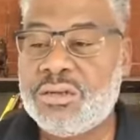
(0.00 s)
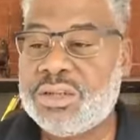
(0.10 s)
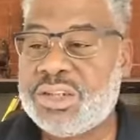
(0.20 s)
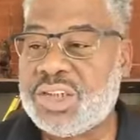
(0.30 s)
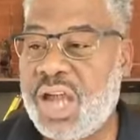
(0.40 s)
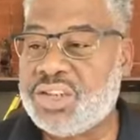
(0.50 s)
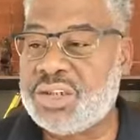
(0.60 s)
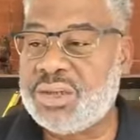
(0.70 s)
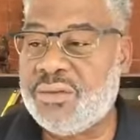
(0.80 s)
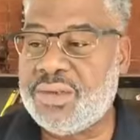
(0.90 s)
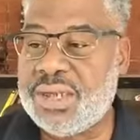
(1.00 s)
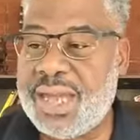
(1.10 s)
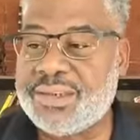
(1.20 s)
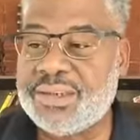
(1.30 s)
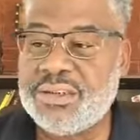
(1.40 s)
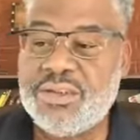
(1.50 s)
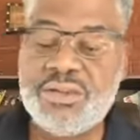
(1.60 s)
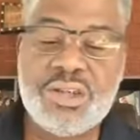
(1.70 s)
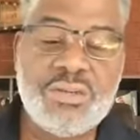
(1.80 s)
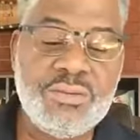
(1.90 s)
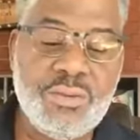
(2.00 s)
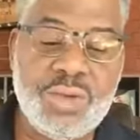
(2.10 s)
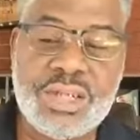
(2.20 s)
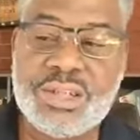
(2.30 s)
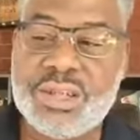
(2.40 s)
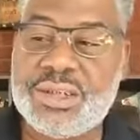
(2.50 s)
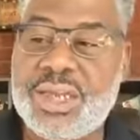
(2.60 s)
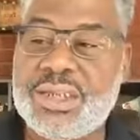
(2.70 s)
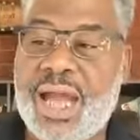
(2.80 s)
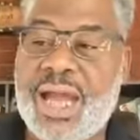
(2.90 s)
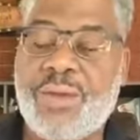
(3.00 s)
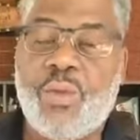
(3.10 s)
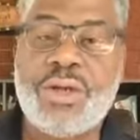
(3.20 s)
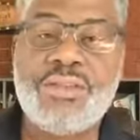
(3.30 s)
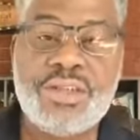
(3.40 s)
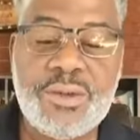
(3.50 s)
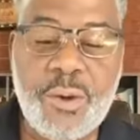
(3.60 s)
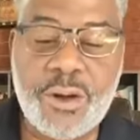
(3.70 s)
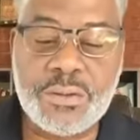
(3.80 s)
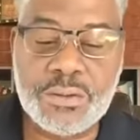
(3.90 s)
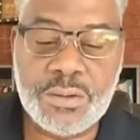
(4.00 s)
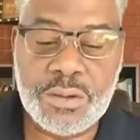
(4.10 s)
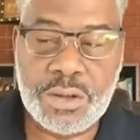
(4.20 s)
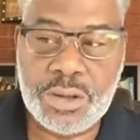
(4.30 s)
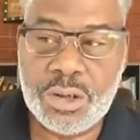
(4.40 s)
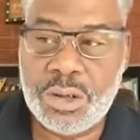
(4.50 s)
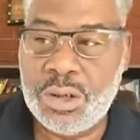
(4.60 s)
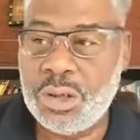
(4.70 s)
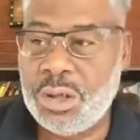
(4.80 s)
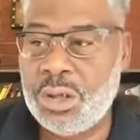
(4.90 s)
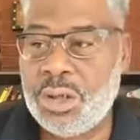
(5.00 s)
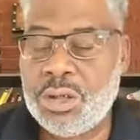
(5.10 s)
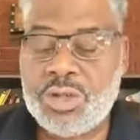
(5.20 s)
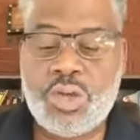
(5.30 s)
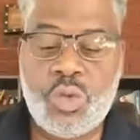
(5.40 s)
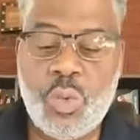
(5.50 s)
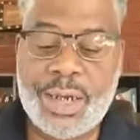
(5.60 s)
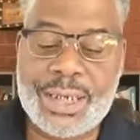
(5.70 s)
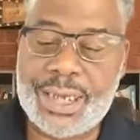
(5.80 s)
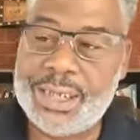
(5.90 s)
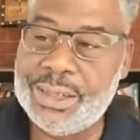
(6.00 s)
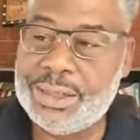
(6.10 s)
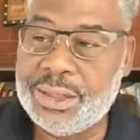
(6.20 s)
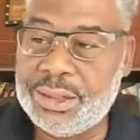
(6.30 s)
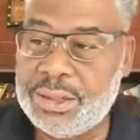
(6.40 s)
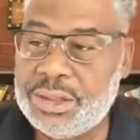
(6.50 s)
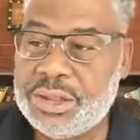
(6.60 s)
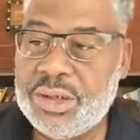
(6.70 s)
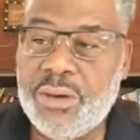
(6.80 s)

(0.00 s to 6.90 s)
discussion of the lesson, you can reach us at 910-218-0531.